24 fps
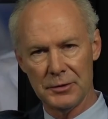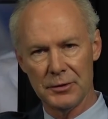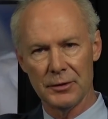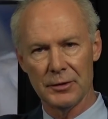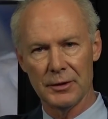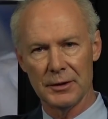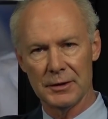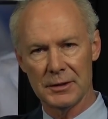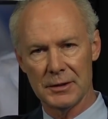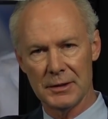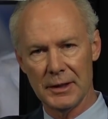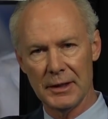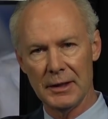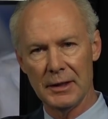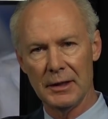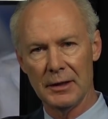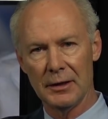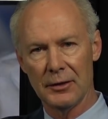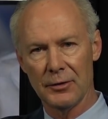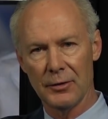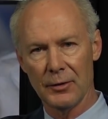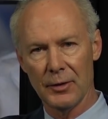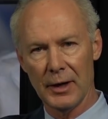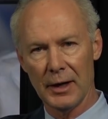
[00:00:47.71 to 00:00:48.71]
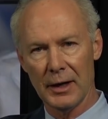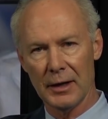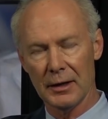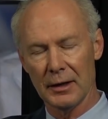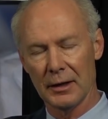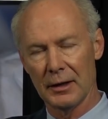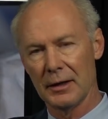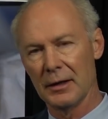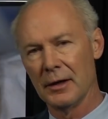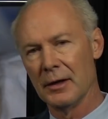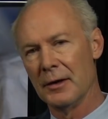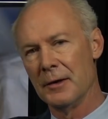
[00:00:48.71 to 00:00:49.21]
sure it's seating
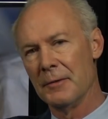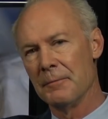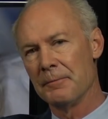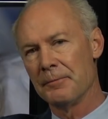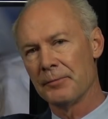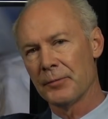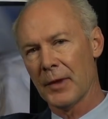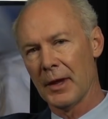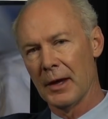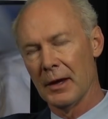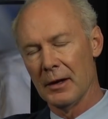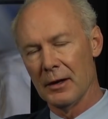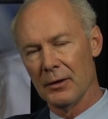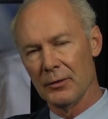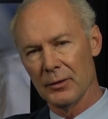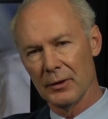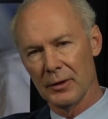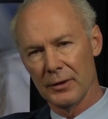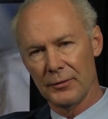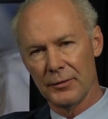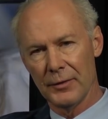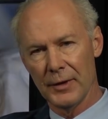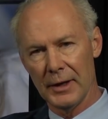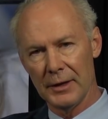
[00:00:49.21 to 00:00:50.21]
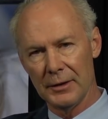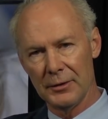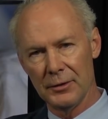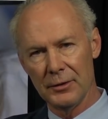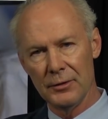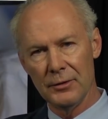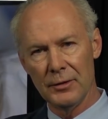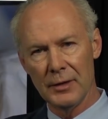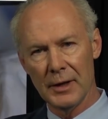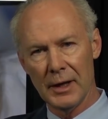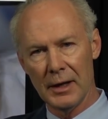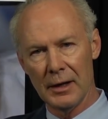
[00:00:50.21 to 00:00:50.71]
correctly. Well, if they
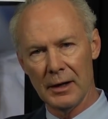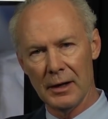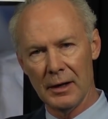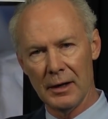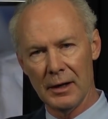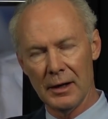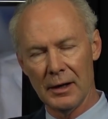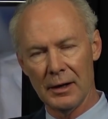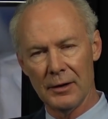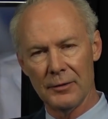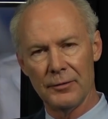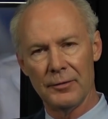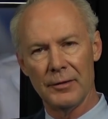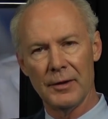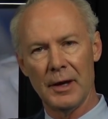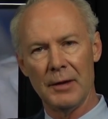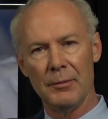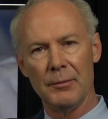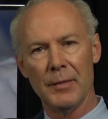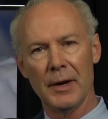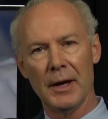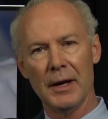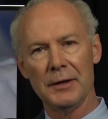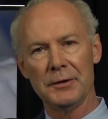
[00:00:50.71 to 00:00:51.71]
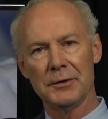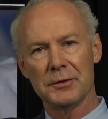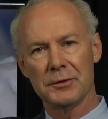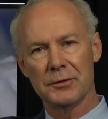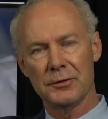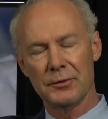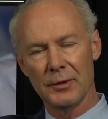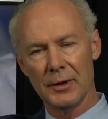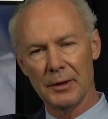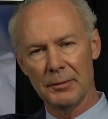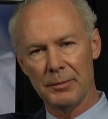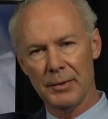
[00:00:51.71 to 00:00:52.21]
do that enough, they may
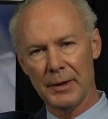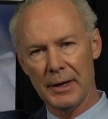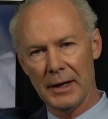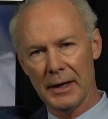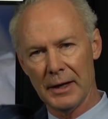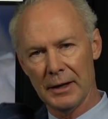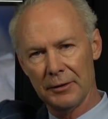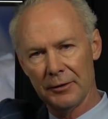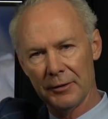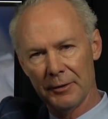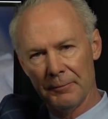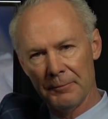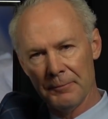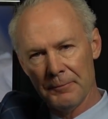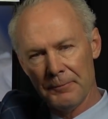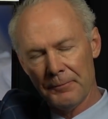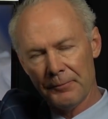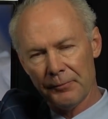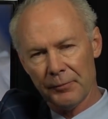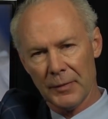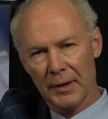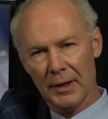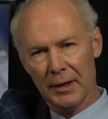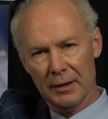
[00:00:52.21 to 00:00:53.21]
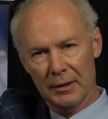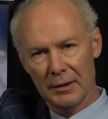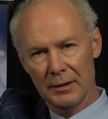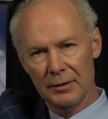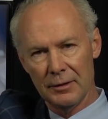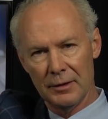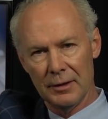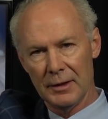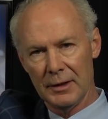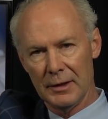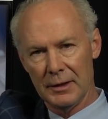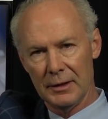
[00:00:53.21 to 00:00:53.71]
strip out
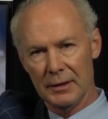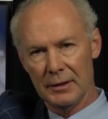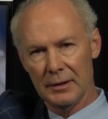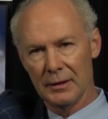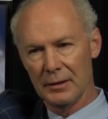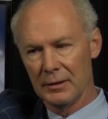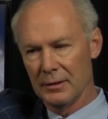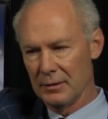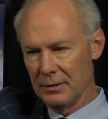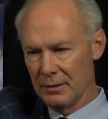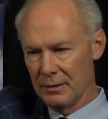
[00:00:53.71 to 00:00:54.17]
the,